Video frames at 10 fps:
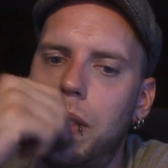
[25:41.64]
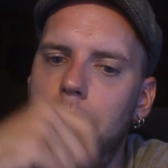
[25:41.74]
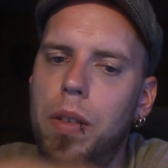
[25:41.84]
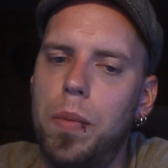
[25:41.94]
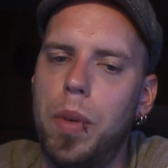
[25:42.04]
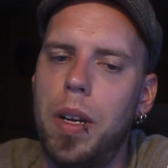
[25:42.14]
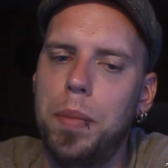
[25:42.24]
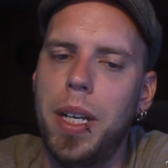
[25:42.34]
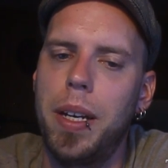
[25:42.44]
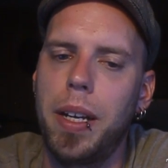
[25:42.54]
so what
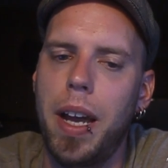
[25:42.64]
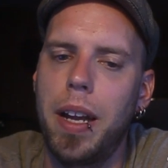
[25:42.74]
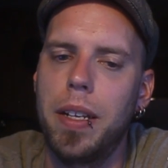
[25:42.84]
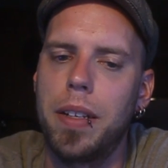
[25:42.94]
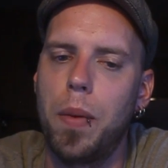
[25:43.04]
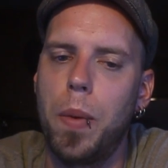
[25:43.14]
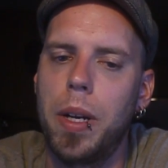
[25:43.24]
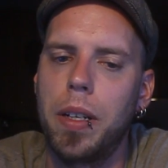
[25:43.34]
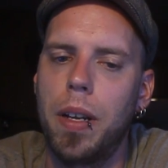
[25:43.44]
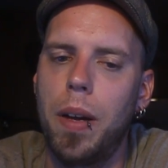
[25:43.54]
I'm getting at is I
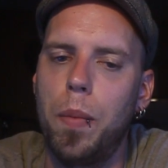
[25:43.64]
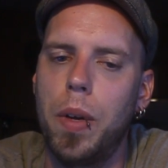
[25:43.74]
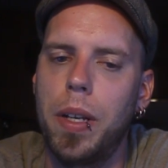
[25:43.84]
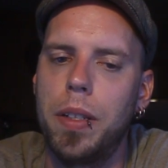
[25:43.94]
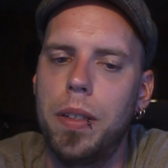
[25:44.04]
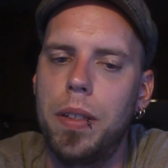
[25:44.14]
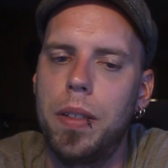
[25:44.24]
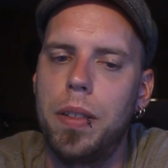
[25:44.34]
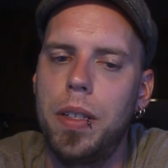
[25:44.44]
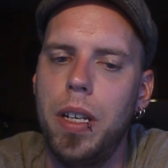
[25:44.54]
want to
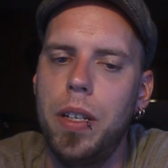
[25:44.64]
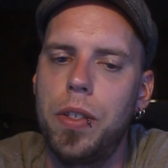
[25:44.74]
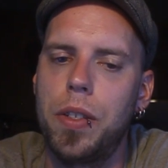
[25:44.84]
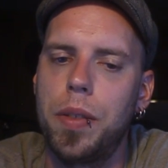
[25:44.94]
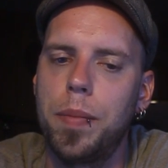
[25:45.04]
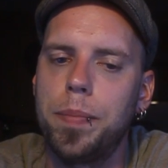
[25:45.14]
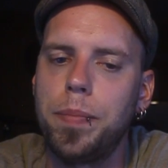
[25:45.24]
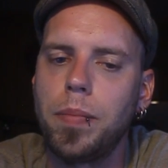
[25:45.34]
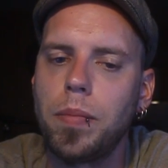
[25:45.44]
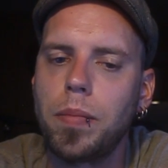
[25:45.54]
teach
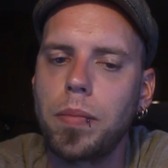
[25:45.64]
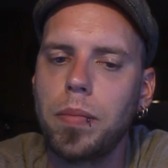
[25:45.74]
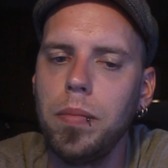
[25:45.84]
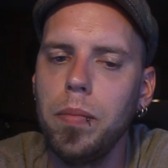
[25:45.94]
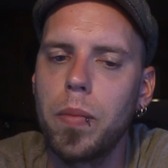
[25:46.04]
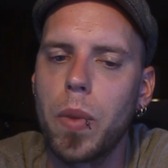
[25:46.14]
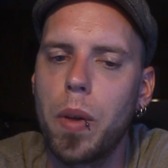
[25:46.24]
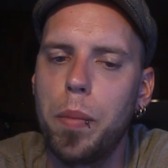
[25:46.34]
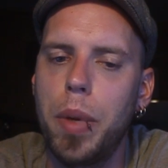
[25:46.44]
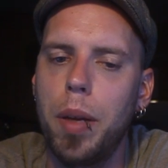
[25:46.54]

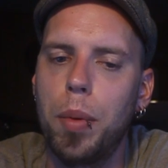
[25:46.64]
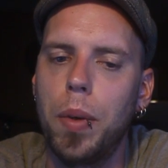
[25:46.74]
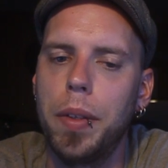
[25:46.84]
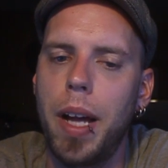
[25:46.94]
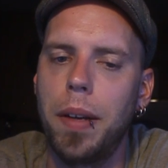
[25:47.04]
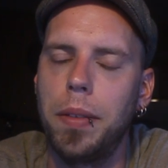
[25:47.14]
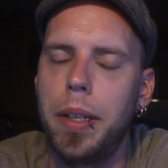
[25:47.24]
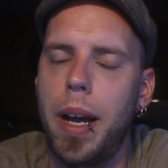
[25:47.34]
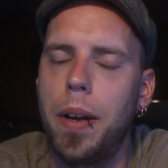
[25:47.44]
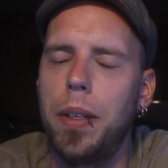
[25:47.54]
people not
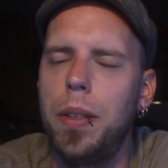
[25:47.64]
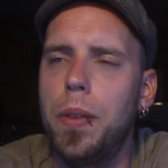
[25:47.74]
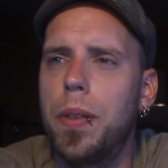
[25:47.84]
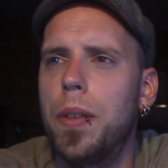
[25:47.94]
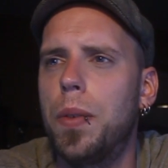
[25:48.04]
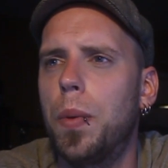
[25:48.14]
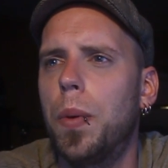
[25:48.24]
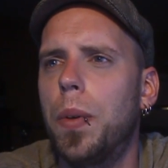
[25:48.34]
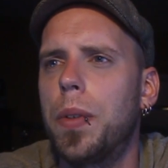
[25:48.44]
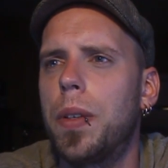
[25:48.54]
only how to use the
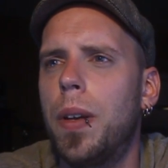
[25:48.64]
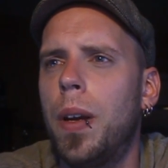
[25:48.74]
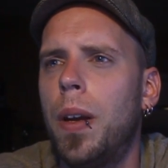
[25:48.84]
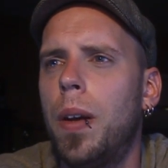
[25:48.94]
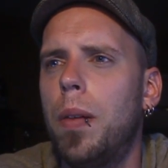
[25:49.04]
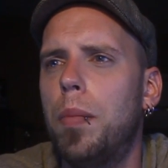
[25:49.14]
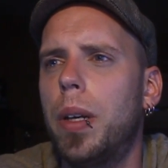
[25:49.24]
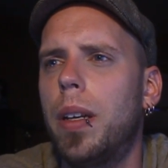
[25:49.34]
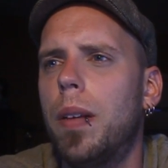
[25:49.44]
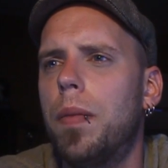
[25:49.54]
tools,
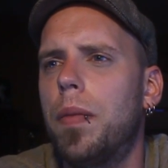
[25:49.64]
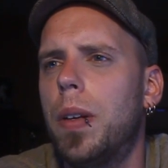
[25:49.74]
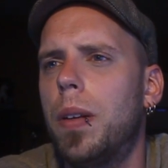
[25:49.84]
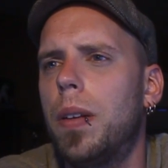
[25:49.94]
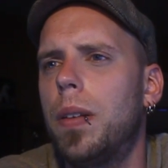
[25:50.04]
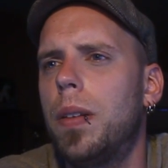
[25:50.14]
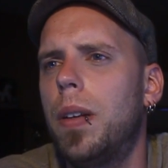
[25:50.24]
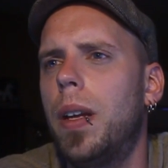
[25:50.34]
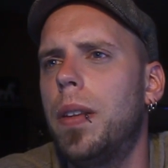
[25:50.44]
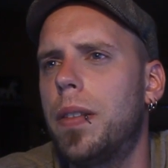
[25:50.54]
but give
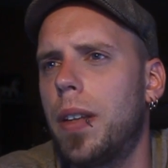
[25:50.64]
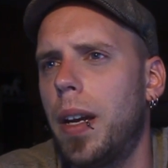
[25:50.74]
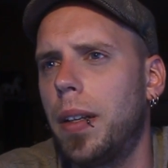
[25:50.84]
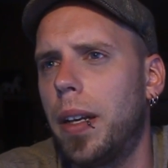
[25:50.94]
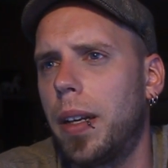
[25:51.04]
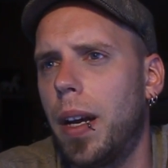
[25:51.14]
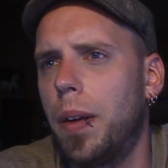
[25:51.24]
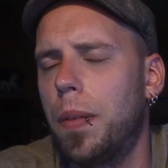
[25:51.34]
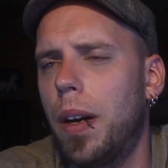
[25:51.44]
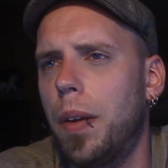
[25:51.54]
insight like
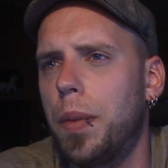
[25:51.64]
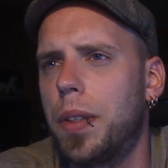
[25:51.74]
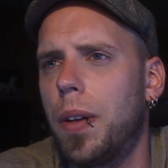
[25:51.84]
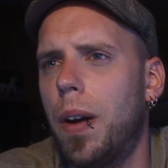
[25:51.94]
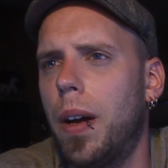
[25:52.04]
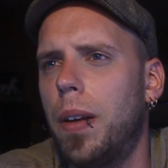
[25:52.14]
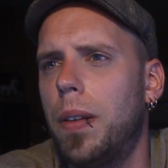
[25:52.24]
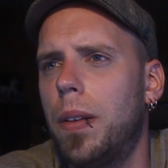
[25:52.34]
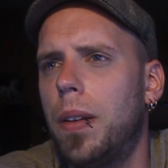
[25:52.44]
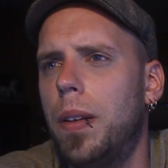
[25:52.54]
I was taught
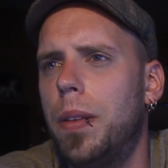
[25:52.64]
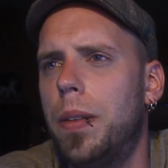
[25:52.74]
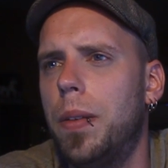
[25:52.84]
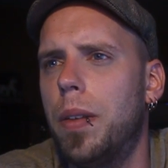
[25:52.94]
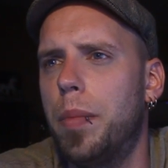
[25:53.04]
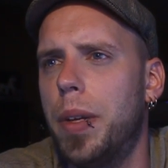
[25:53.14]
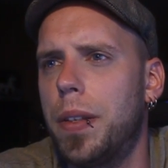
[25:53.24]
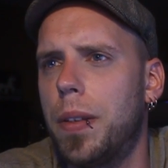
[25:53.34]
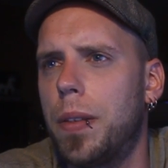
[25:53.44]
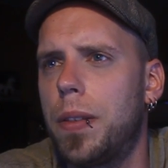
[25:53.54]
into the
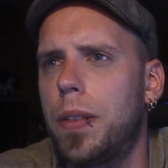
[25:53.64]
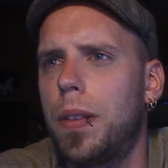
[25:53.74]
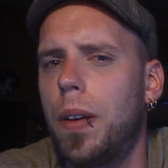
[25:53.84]
business.